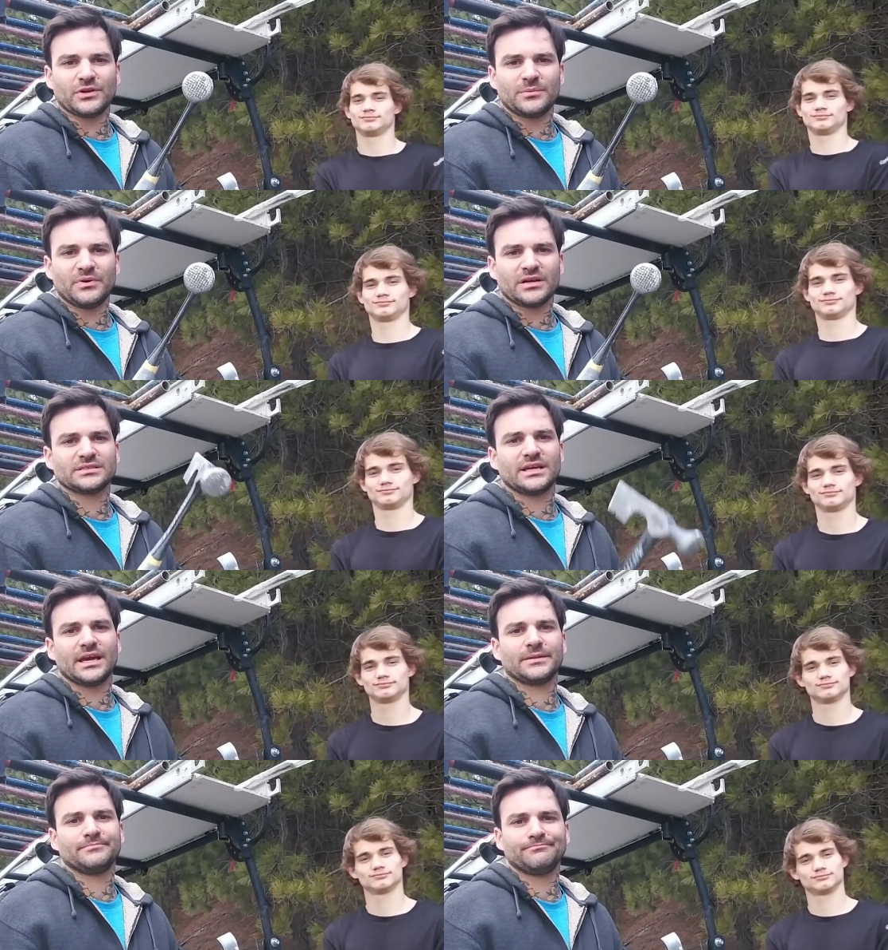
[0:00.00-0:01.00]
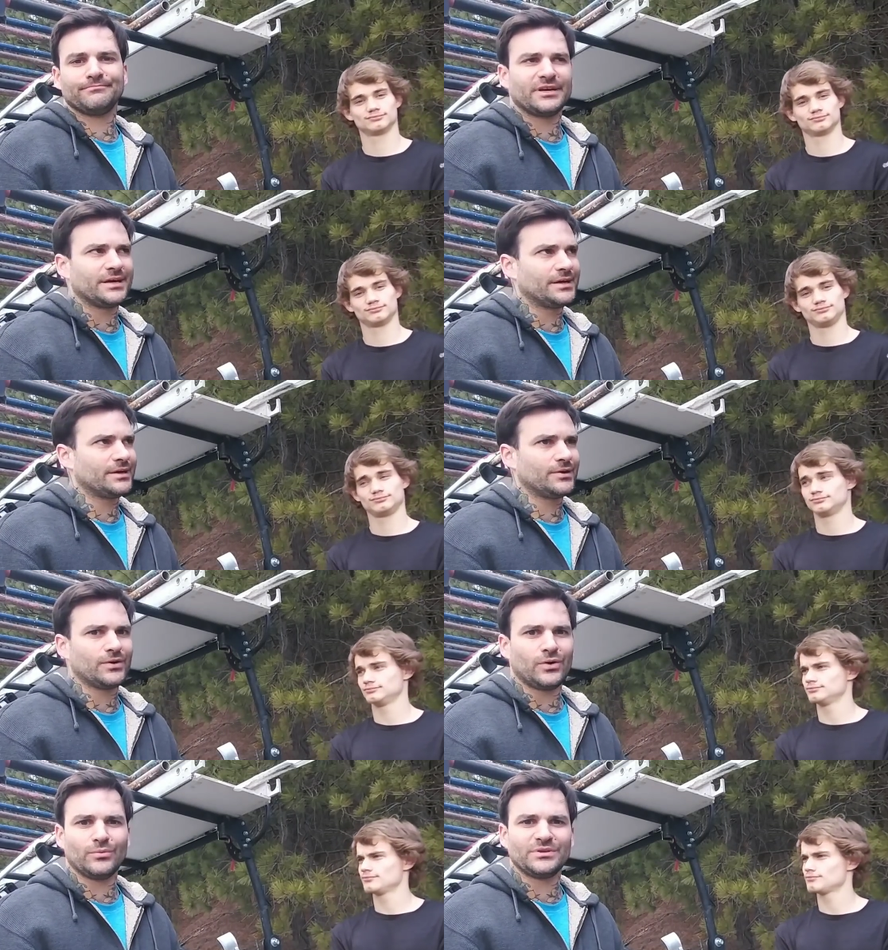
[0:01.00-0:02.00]
Speaker 1: 30 bucks at uh,
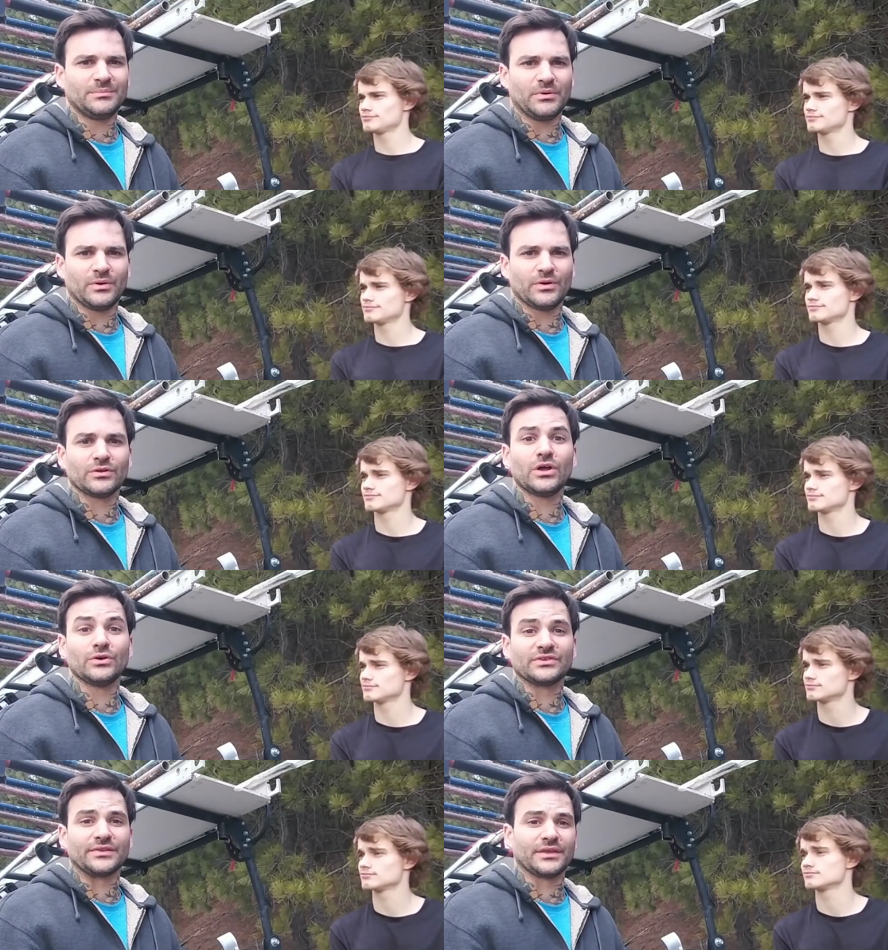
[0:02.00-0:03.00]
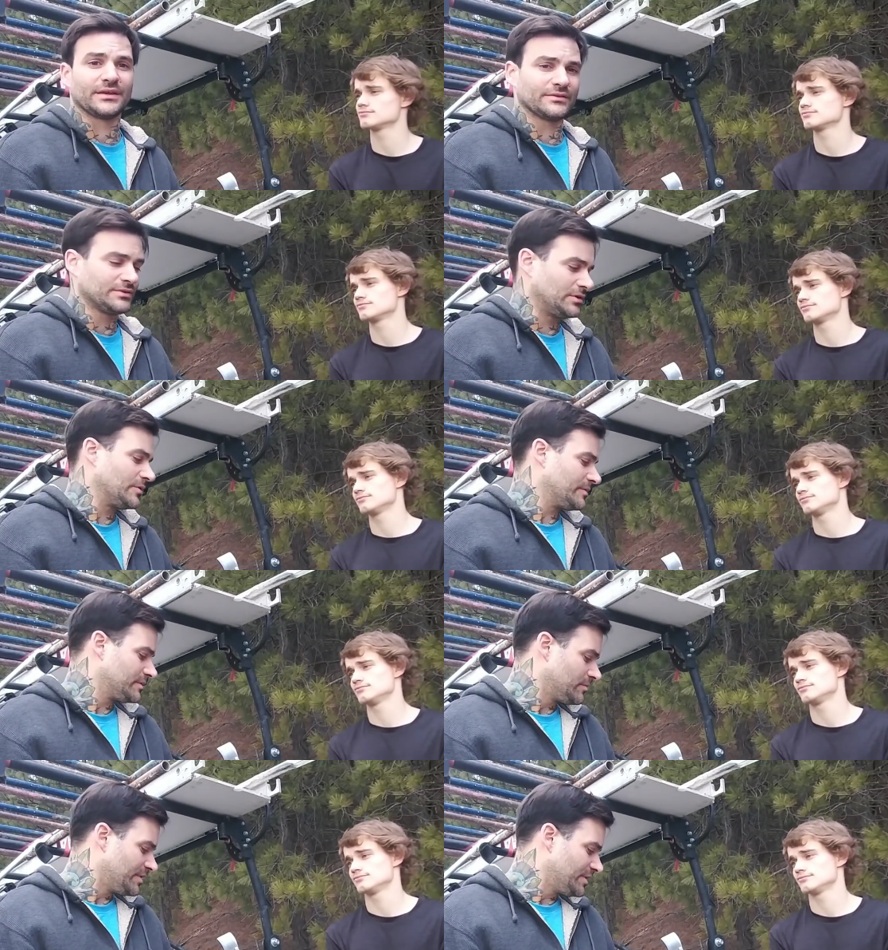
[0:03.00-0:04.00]
Home Depot or Lowe's, I think. So
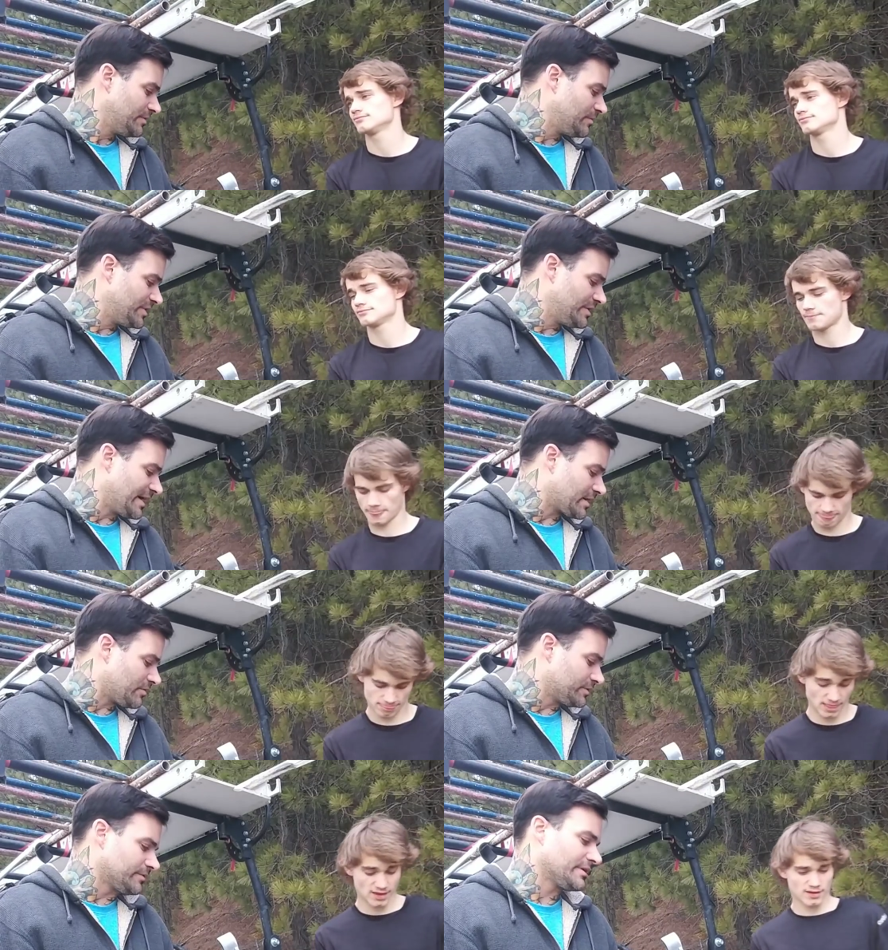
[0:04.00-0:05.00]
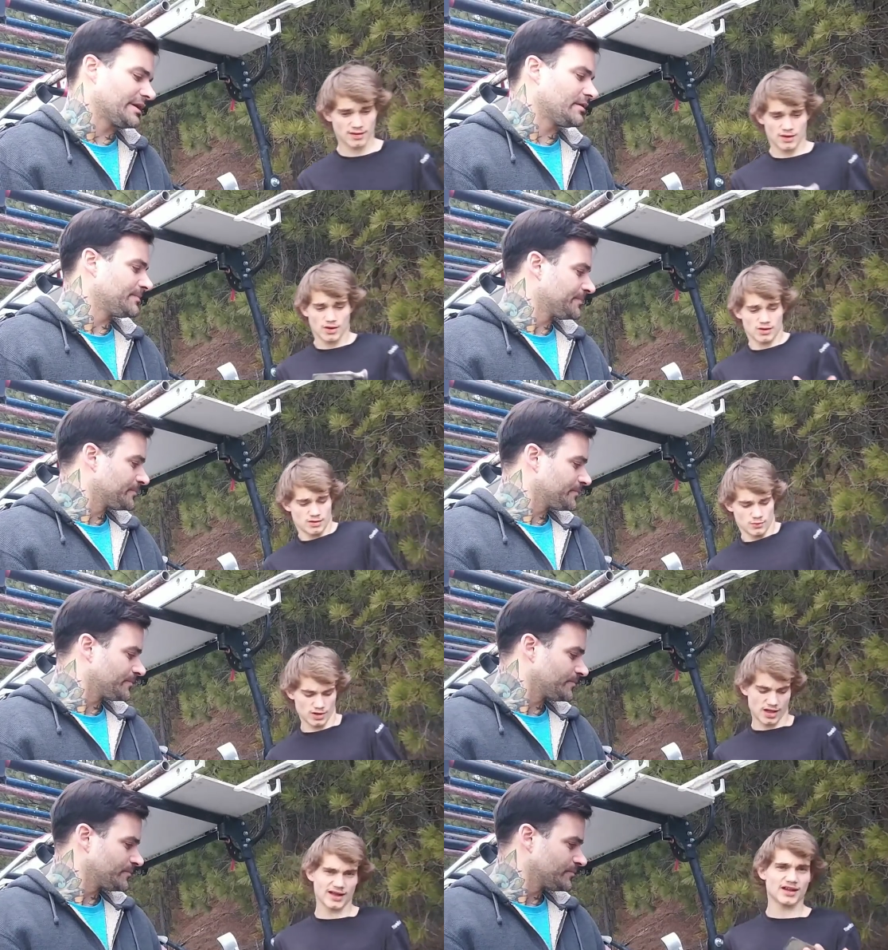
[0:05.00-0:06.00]
what do you what do you got going on right now?
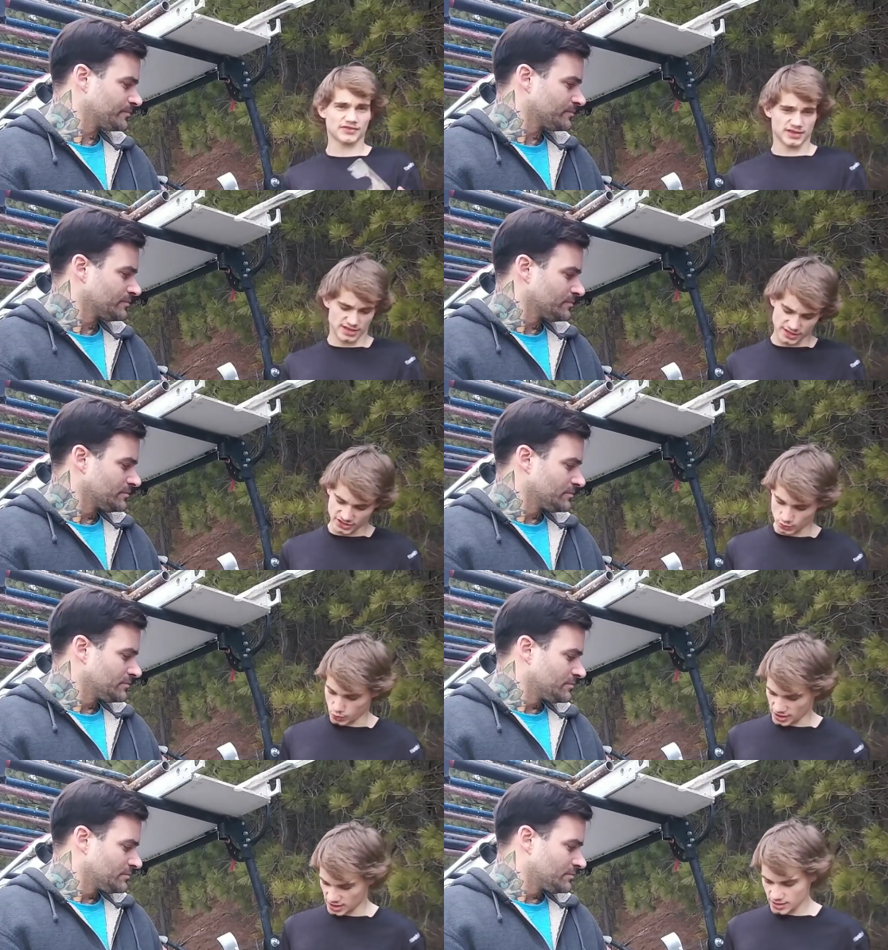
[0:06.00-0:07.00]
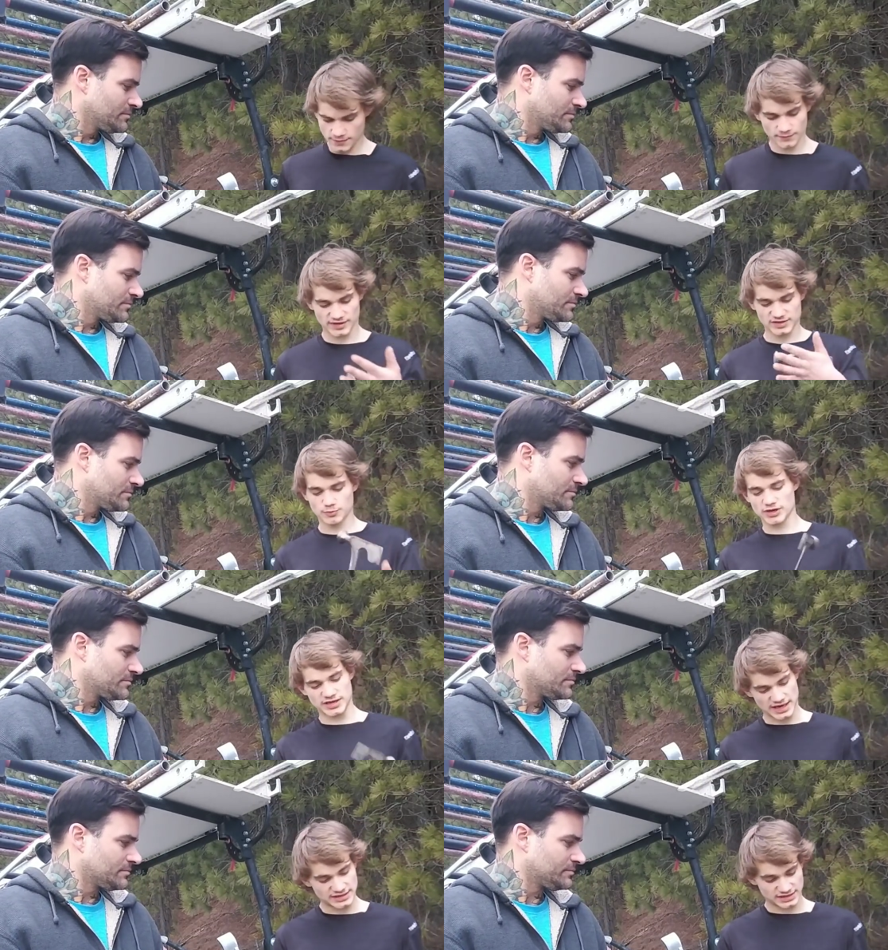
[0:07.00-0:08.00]
Well,
Speaker 2: I got the Estwing. It's
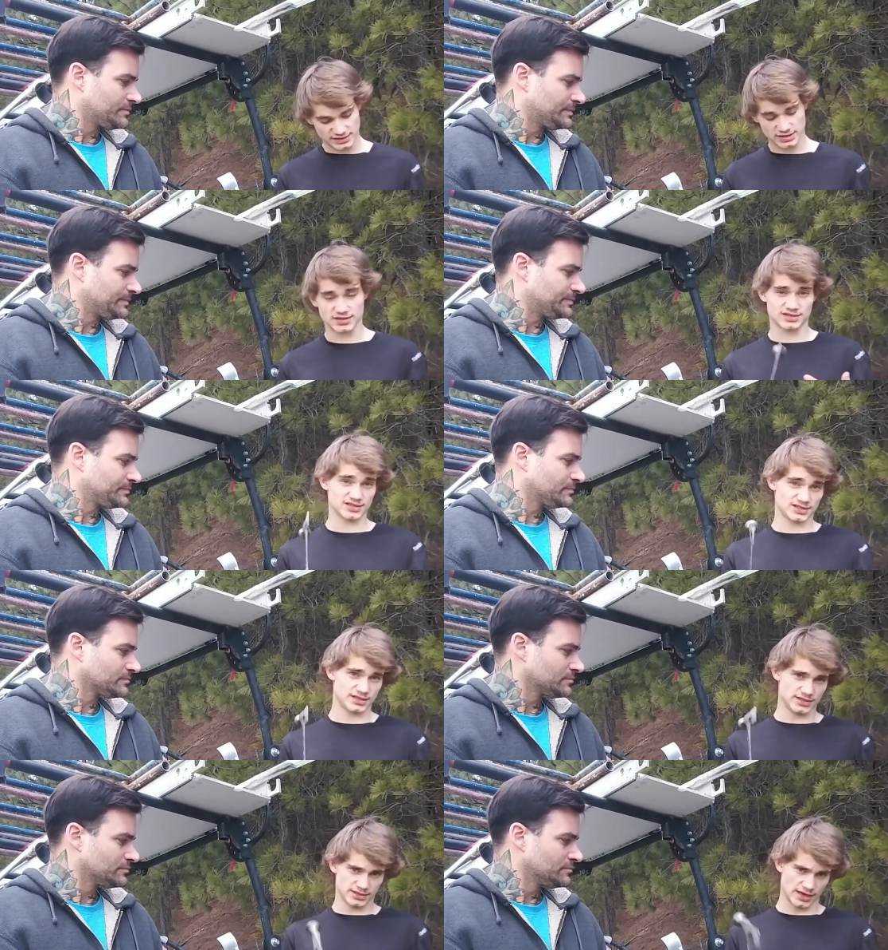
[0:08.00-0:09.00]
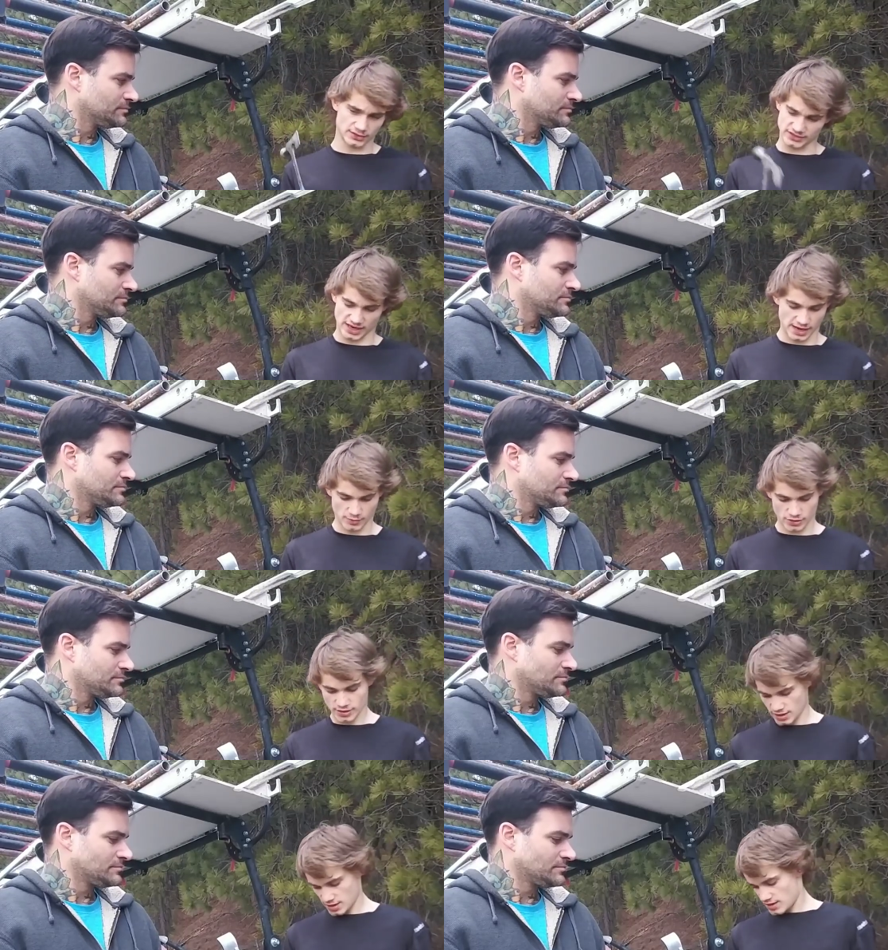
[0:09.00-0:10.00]
pretty nice. It's a 16 ounce
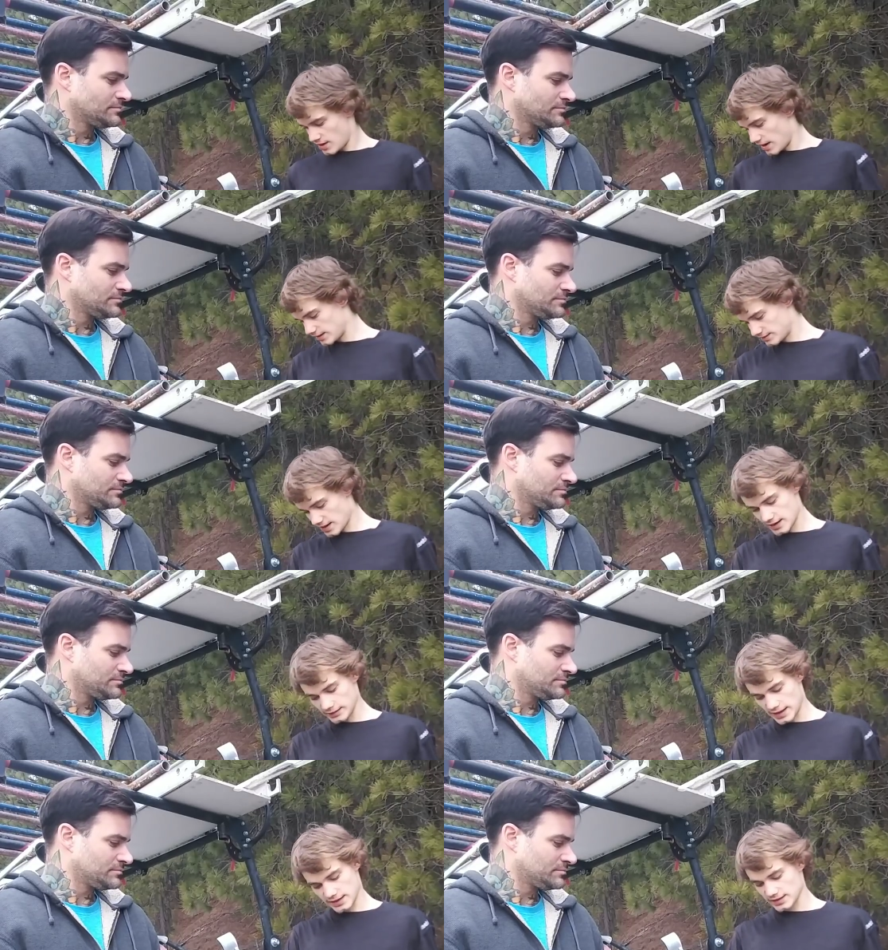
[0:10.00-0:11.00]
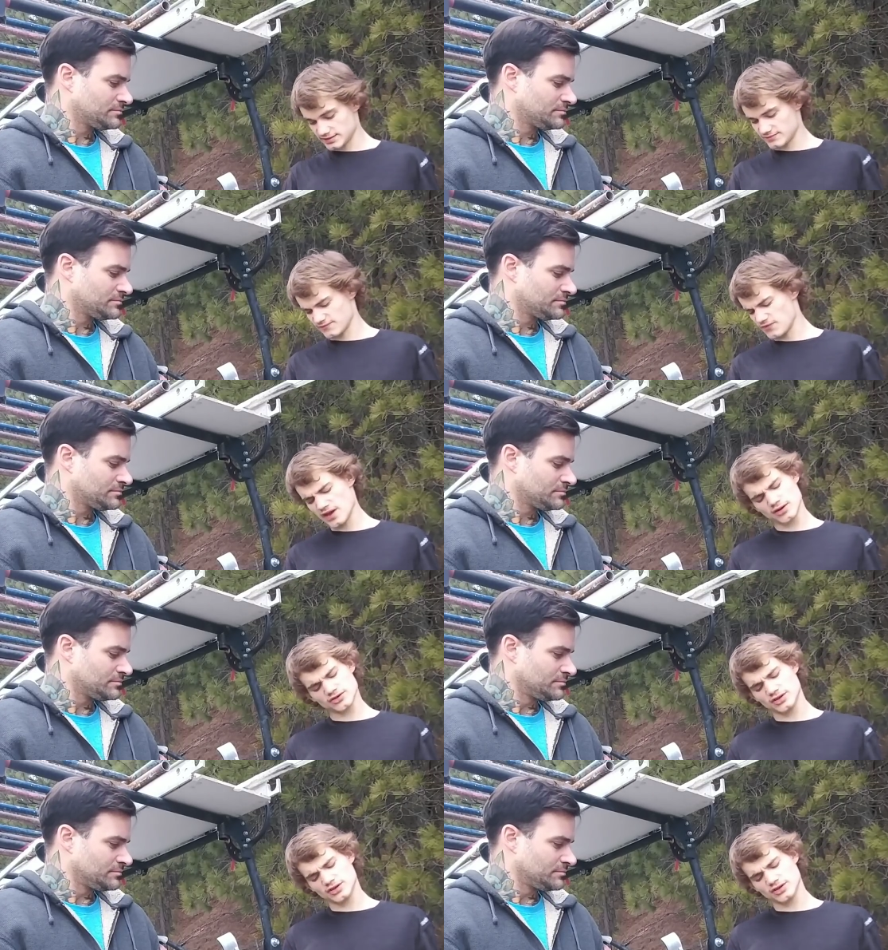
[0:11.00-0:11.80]
hammer. I kind of like it. There